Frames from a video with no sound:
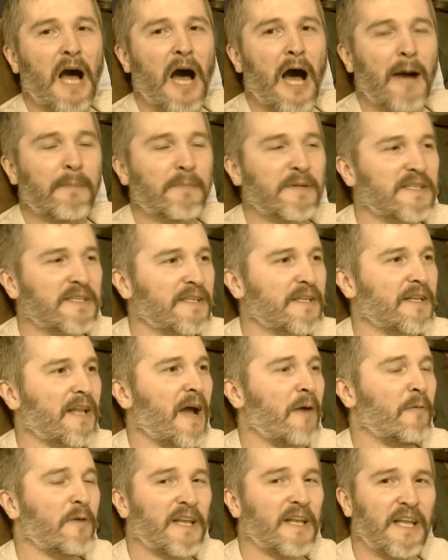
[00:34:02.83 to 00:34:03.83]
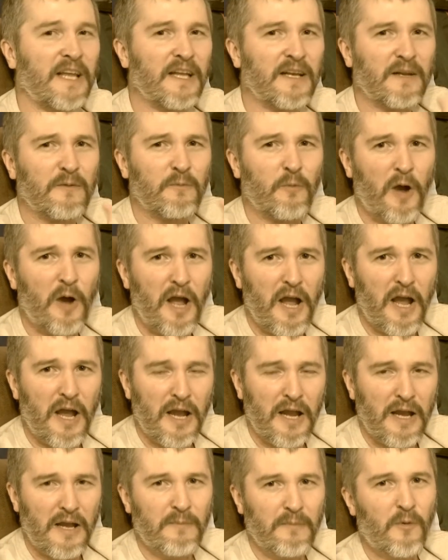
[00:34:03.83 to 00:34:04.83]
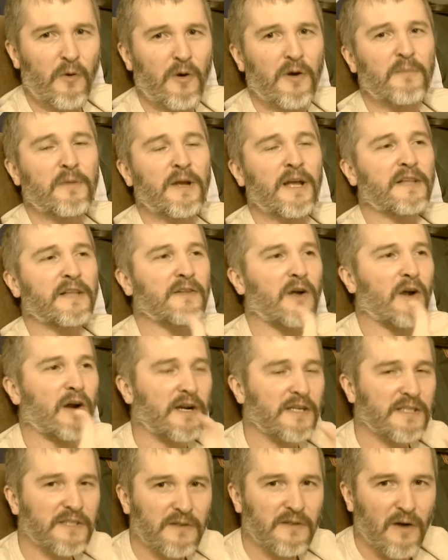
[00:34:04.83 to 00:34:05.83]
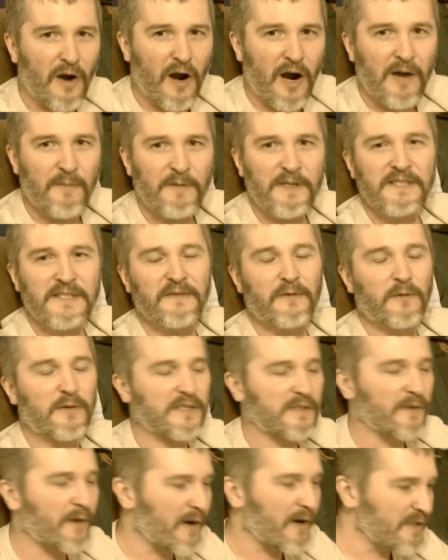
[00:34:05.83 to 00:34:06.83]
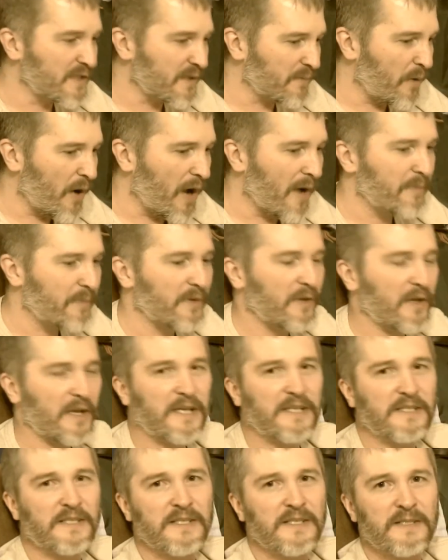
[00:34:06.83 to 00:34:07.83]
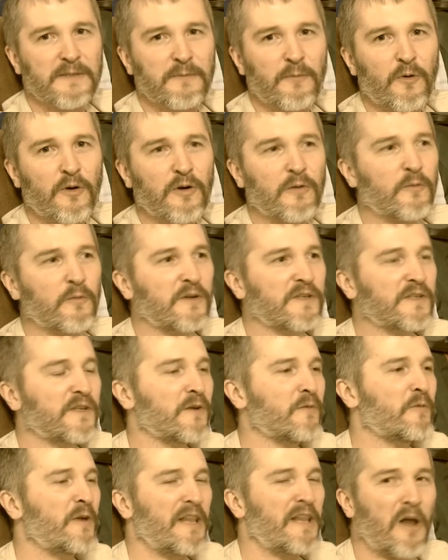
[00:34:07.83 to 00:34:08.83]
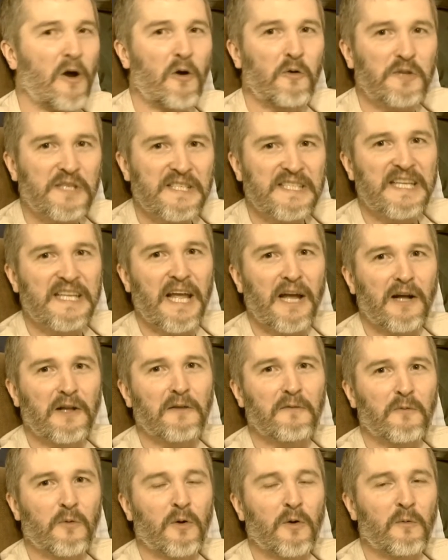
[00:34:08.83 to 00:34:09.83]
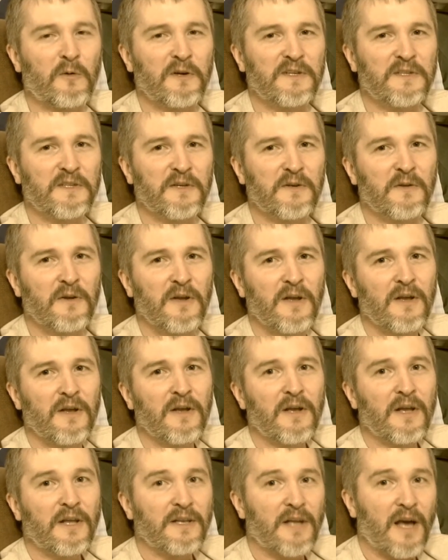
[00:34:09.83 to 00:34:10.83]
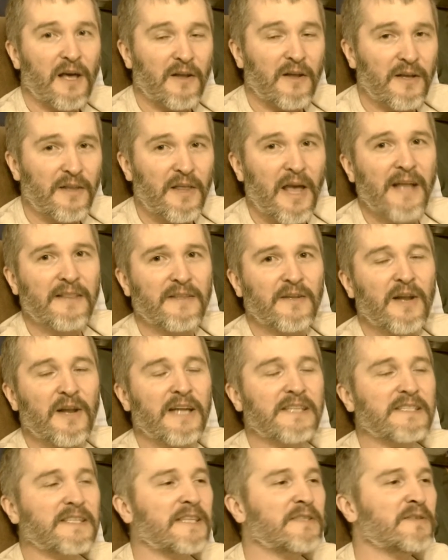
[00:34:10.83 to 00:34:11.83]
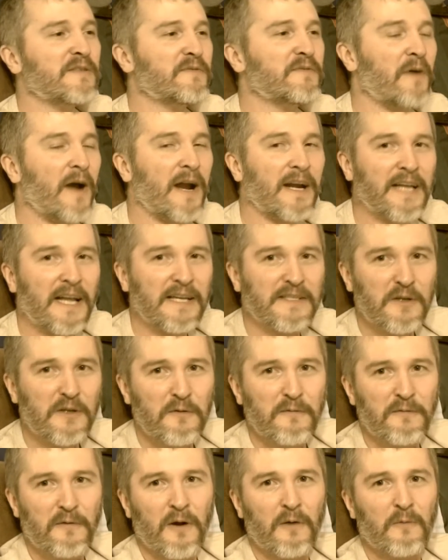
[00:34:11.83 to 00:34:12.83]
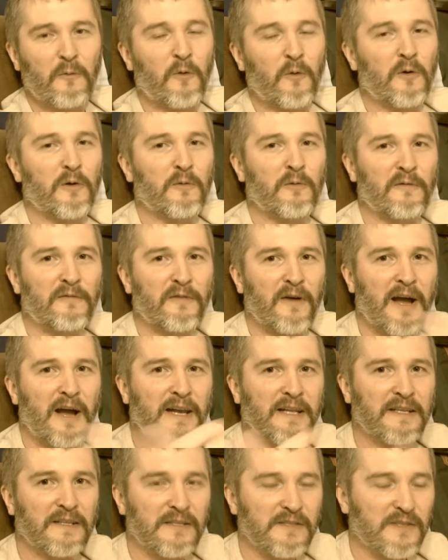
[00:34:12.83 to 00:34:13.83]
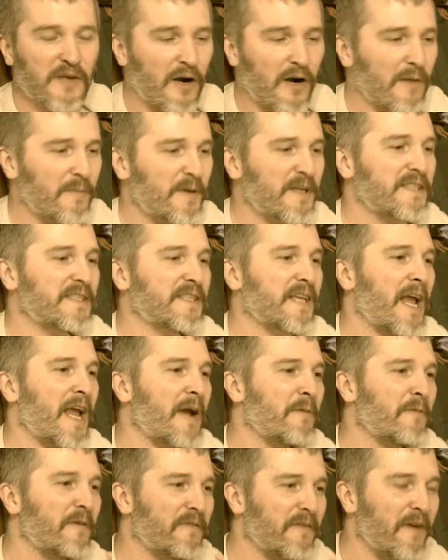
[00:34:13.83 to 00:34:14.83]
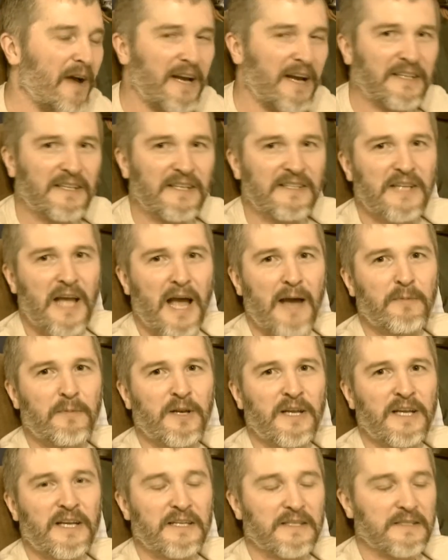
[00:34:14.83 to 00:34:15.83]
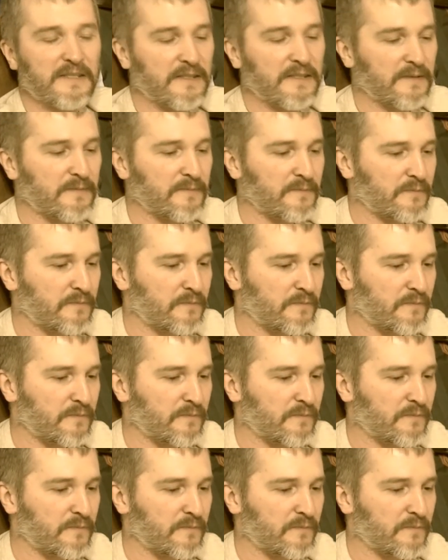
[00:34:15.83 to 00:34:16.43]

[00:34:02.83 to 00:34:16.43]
the opposite. Now, we needed way more men, larger armies, of course, larger populations in World War II. We know the scale of World War II. Not only that, the United States was fighting a two-front war. We're fighting the Germans and we're fighting the Japanese.